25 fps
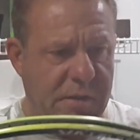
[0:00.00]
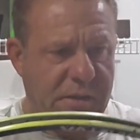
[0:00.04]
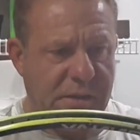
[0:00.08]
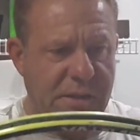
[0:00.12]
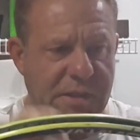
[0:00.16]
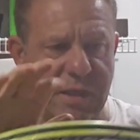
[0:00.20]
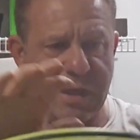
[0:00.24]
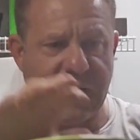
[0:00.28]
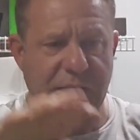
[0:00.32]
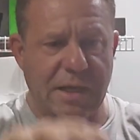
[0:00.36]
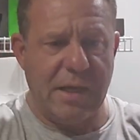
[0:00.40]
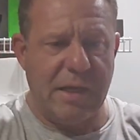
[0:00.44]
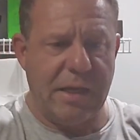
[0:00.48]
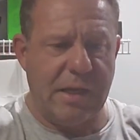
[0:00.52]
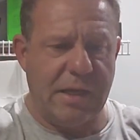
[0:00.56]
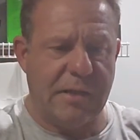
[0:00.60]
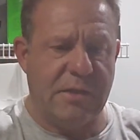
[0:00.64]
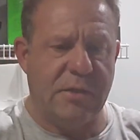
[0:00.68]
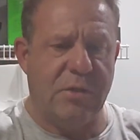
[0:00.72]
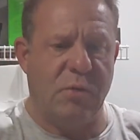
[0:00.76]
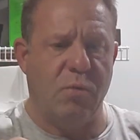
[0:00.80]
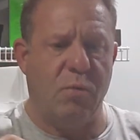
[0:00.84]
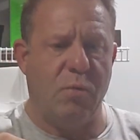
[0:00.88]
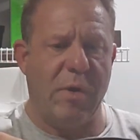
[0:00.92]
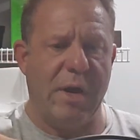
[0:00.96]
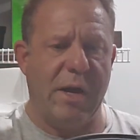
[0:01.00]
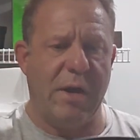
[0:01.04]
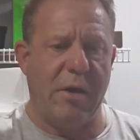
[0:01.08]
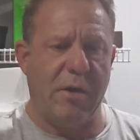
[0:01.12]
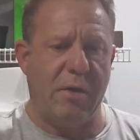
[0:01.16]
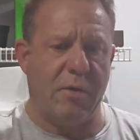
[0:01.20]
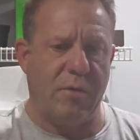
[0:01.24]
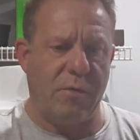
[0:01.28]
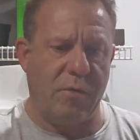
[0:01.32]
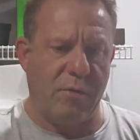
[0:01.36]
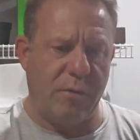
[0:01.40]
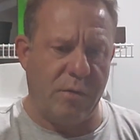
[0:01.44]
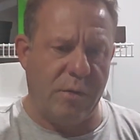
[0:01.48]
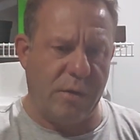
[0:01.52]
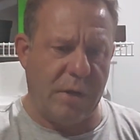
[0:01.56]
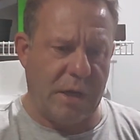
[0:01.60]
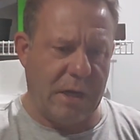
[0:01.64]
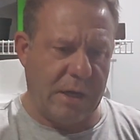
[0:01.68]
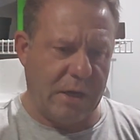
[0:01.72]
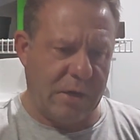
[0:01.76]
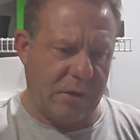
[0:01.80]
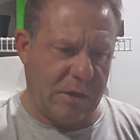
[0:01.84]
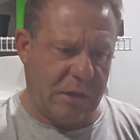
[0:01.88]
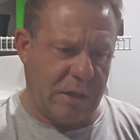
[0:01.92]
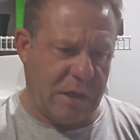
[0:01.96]
to get it to where
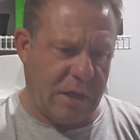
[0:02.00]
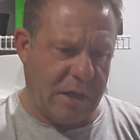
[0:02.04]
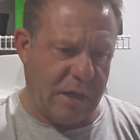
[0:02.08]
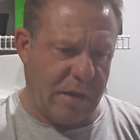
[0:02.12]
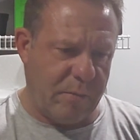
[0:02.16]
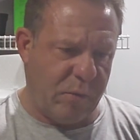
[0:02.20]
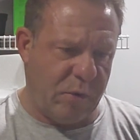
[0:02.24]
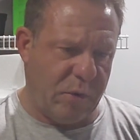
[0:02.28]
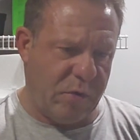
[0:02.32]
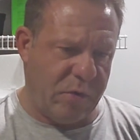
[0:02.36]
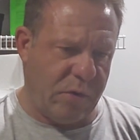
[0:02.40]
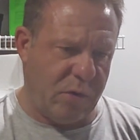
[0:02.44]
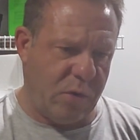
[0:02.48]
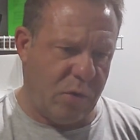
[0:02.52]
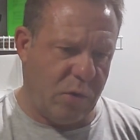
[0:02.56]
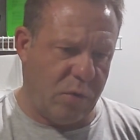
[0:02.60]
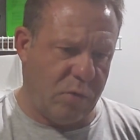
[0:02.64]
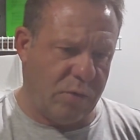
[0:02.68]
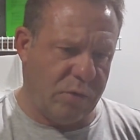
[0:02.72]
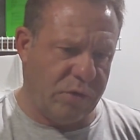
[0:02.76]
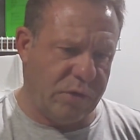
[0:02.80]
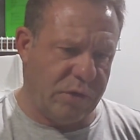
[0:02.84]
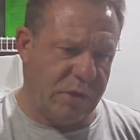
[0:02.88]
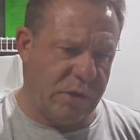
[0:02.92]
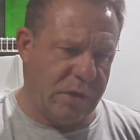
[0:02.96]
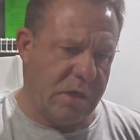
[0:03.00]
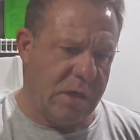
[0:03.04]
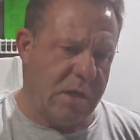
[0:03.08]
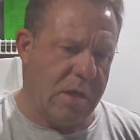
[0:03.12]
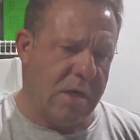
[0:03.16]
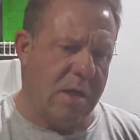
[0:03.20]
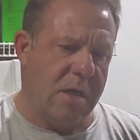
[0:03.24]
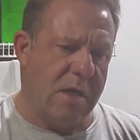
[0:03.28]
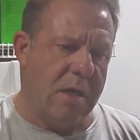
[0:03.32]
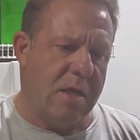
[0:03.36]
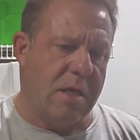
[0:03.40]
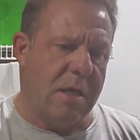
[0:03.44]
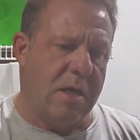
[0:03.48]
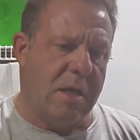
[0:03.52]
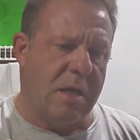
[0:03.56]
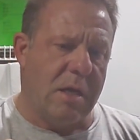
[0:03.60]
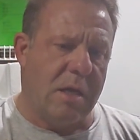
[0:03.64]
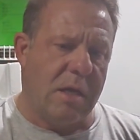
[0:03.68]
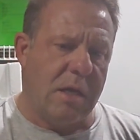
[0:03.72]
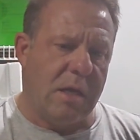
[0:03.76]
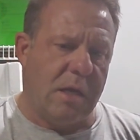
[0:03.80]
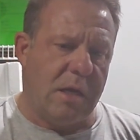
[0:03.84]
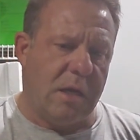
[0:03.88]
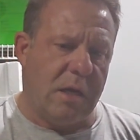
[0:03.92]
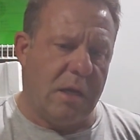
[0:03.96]
I could line up all the holes.
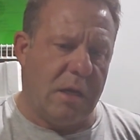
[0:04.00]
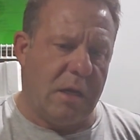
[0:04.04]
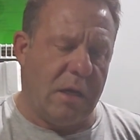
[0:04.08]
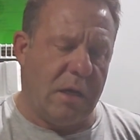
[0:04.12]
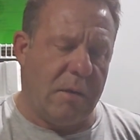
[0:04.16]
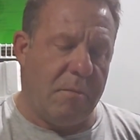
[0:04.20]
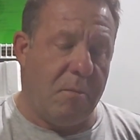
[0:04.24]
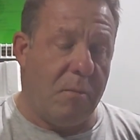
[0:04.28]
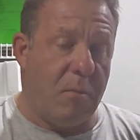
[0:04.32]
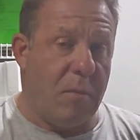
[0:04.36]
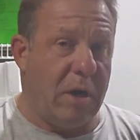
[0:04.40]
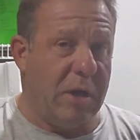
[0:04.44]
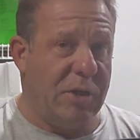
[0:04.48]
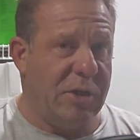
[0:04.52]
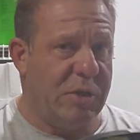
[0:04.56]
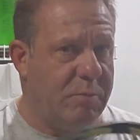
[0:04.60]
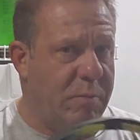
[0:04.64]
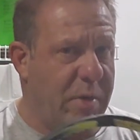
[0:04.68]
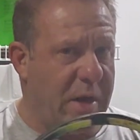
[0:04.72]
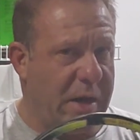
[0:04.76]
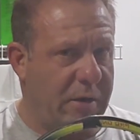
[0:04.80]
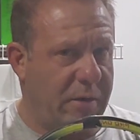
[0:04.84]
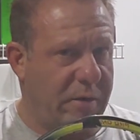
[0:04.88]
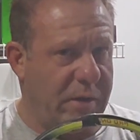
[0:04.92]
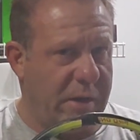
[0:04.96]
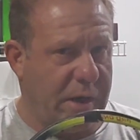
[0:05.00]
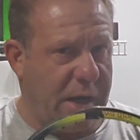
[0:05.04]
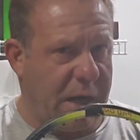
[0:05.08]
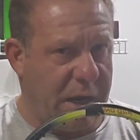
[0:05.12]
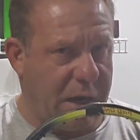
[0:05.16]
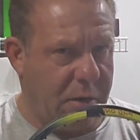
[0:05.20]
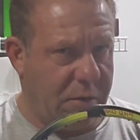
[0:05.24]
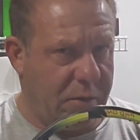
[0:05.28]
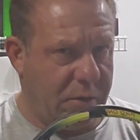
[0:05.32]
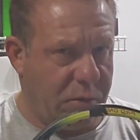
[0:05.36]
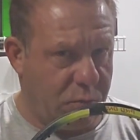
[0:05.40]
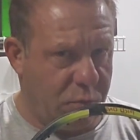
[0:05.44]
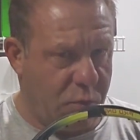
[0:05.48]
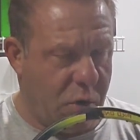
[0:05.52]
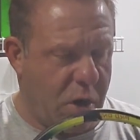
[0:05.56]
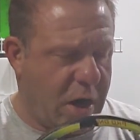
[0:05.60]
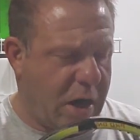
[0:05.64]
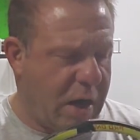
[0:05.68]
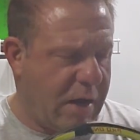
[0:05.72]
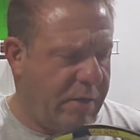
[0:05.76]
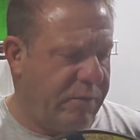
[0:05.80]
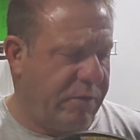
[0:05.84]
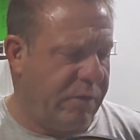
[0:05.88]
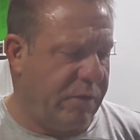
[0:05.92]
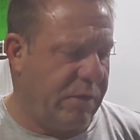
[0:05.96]
Much better than how it
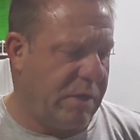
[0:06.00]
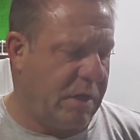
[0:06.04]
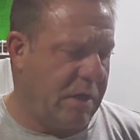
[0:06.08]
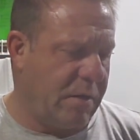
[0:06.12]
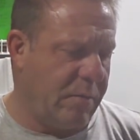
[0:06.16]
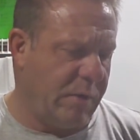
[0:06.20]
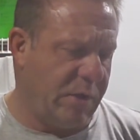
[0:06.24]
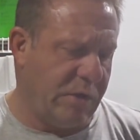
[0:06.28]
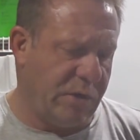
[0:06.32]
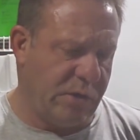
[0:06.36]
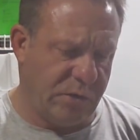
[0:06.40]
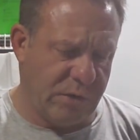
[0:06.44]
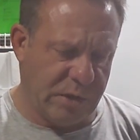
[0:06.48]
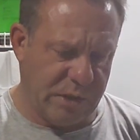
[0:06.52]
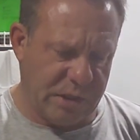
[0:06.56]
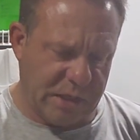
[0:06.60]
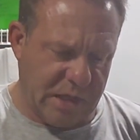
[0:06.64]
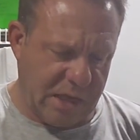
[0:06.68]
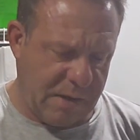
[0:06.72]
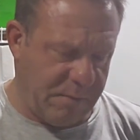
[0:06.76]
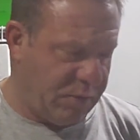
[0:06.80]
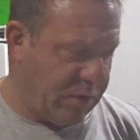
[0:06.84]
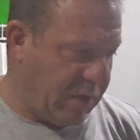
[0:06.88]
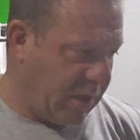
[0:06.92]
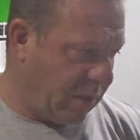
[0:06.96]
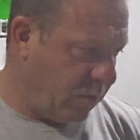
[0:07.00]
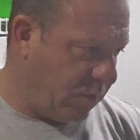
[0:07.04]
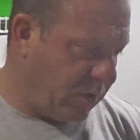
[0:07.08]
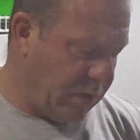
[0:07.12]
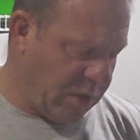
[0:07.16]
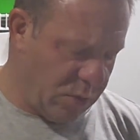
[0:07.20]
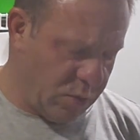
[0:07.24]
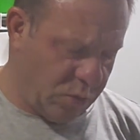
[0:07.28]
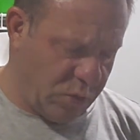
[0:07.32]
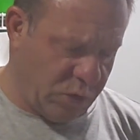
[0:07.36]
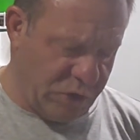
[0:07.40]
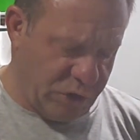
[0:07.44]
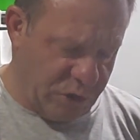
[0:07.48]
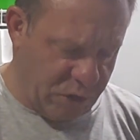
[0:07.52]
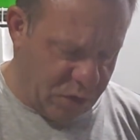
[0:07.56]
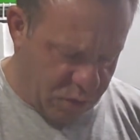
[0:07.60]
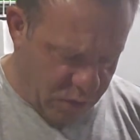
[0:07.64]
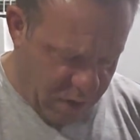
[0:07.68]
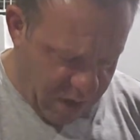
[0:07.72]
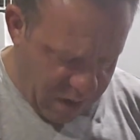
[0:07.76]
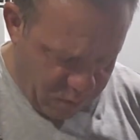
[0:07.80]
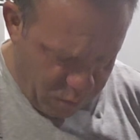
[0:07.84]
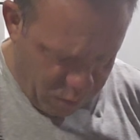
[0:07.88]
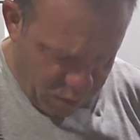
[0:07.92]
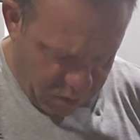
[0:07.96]
arrived. I'm going to do the same thing with the orange and
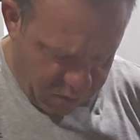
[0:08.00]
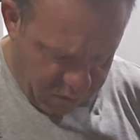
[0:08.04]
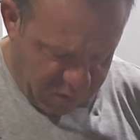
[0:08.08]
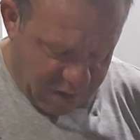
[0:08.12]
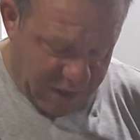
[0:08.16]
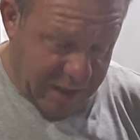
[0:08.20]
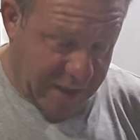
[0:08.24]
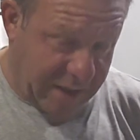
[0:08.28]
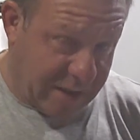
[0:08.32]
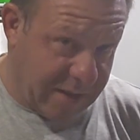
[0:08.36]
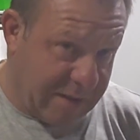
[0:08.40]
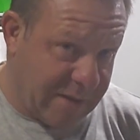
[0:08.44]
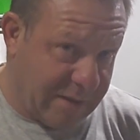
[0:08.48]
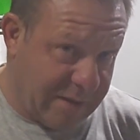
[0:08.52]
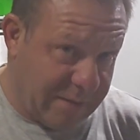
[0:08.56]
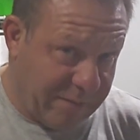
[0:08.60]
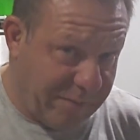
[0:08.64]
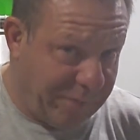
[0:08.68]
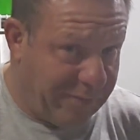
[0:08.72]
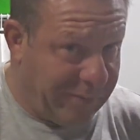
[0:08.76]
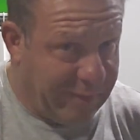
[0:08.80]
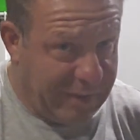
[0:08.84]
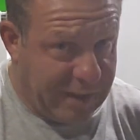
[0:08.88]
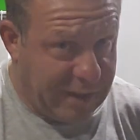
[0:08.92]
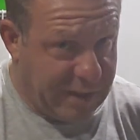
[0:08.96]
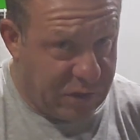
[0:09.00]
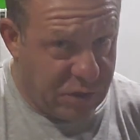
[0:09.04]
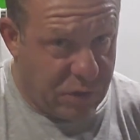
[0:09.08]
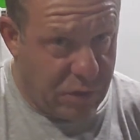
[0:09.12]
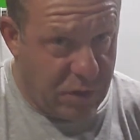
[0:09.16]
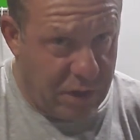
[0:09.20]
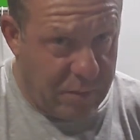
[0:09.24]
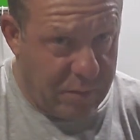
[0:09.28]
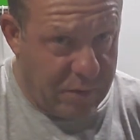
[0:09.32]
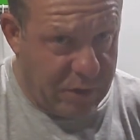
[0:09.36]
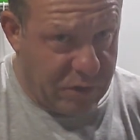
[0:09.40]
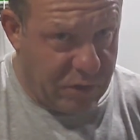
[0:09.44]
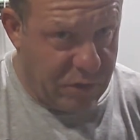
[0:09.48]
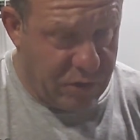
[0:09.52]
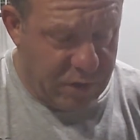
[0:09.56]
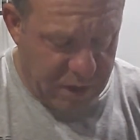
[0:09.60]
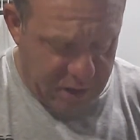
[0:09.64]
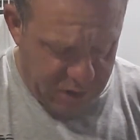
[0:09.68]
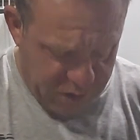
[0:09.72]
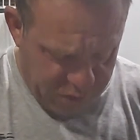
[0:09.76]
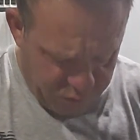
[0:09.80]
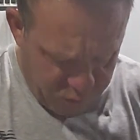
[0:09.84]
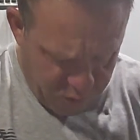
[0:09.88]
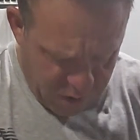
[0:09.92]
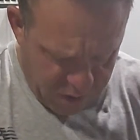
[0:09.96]
gray one because its grommets are
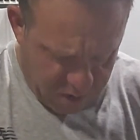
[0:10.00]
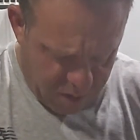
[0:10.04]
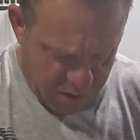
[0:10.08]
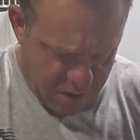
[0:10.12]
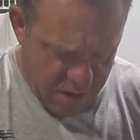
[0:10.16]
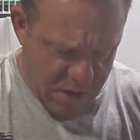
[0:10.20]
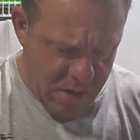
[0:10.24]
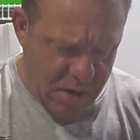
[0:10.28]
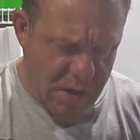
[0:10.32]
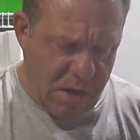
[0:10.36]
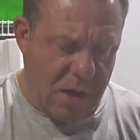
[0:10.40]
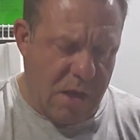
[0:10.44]
done as well.